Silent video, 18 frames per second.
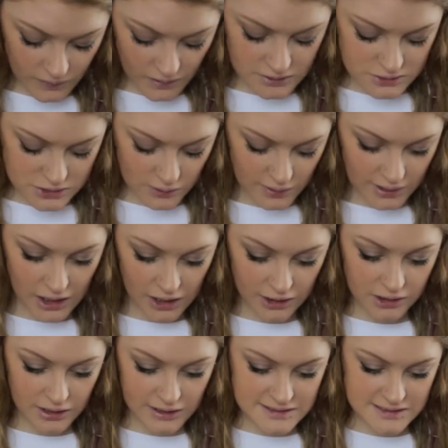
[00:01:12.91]
so I
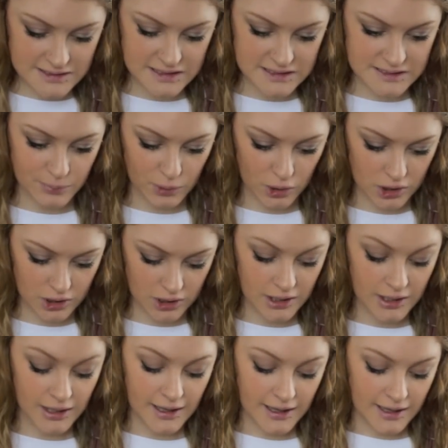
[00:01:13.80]
got you guys this book
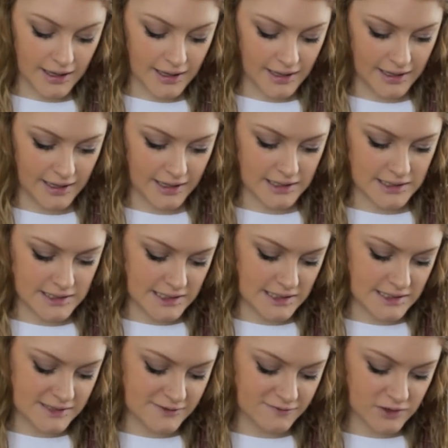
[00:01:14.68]
and
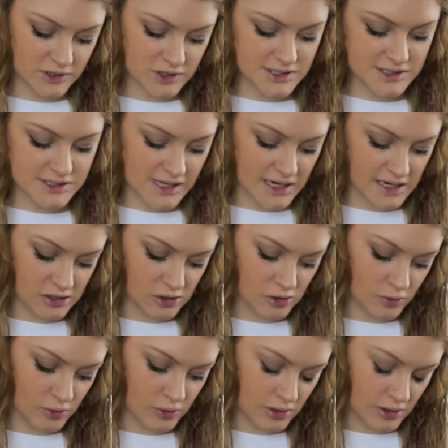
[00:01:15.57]
it's Fierce
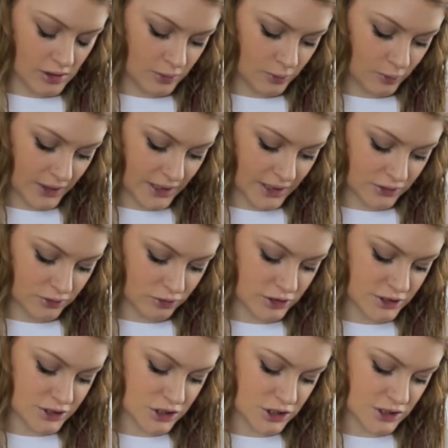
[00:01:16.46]
Style with
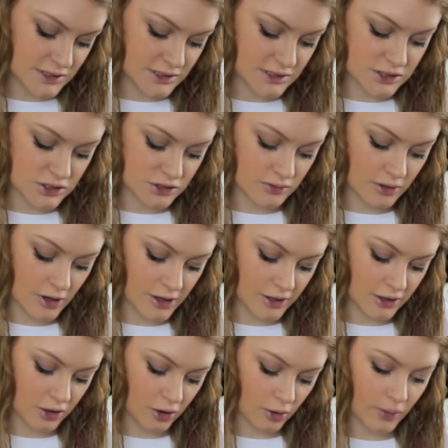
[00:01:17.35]
Christian
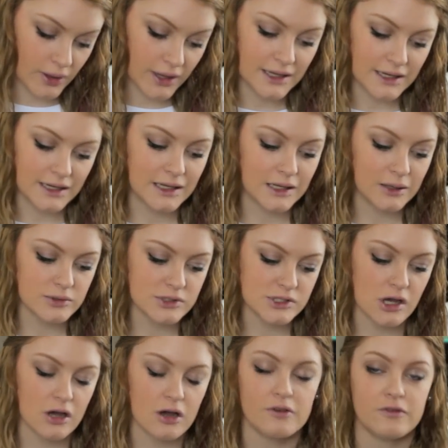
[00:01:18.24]
Siriano and he
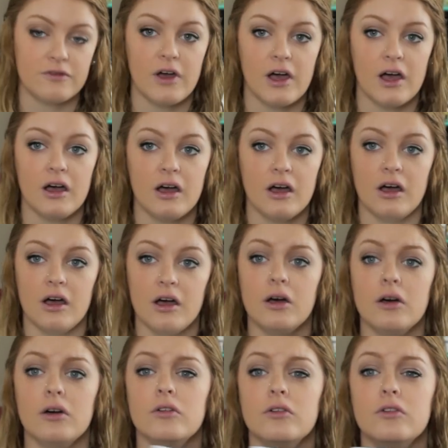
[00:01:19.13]
was off
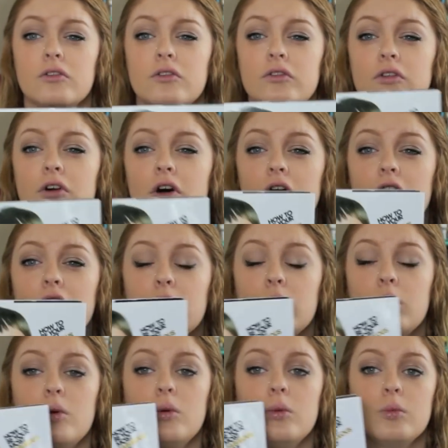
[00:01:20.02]
of uh,
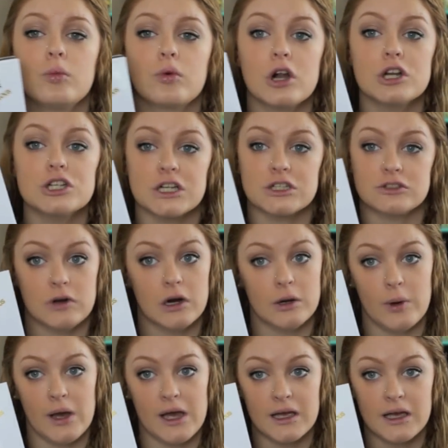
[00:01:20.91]
Project
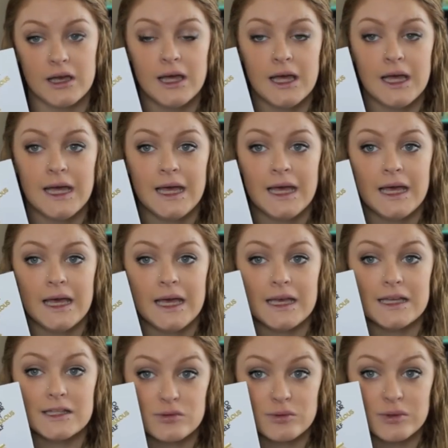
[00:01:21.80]
Runway.
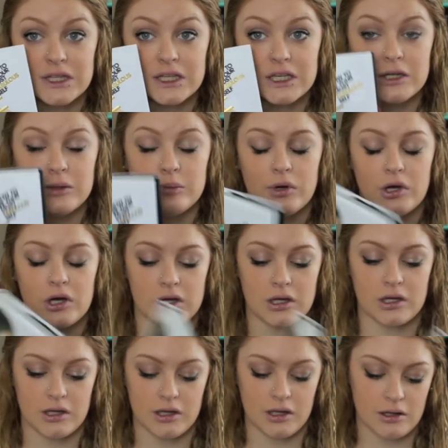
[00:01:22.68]
It's a really good
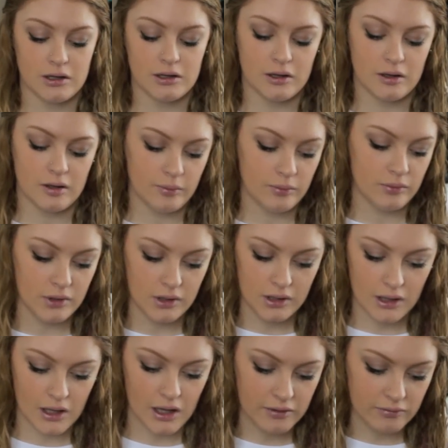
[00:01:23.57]
book. Um,
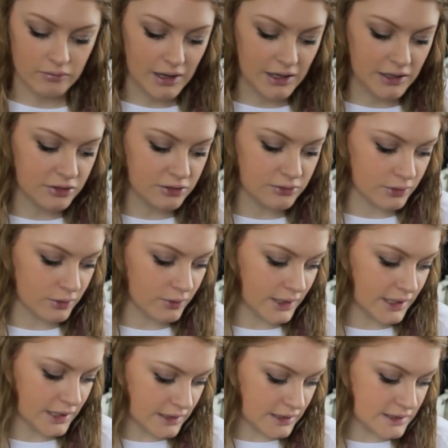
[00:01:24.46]
I read through
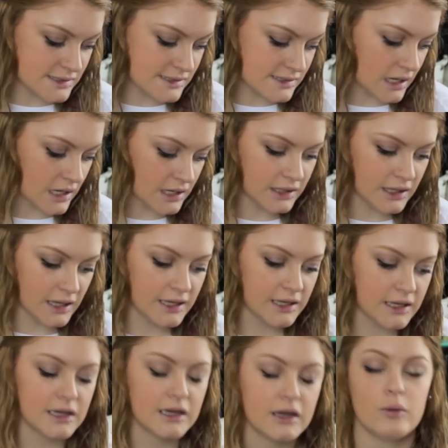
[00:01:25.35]
it. It's got
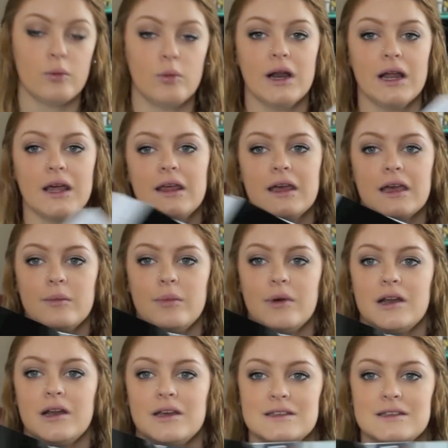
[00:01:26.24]
like, what I like
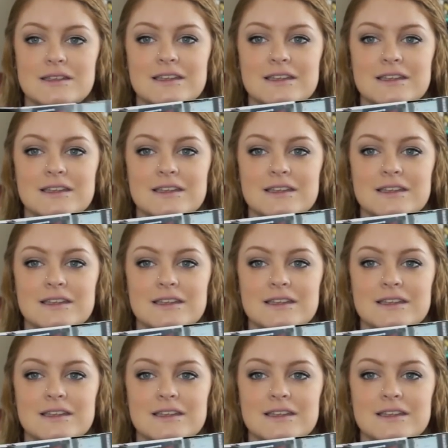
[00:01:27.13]
about it is